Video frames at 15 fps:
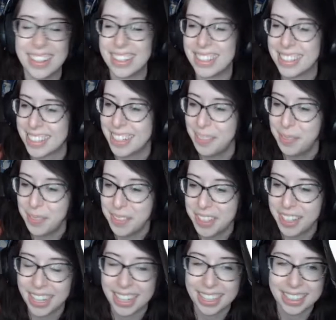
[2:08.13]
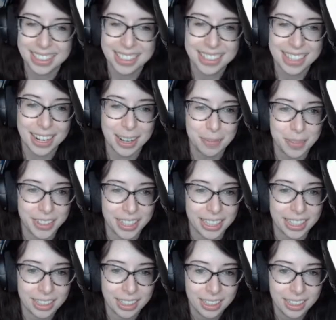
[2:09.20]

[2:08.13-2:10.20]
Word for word: There's our boy. There's our boy.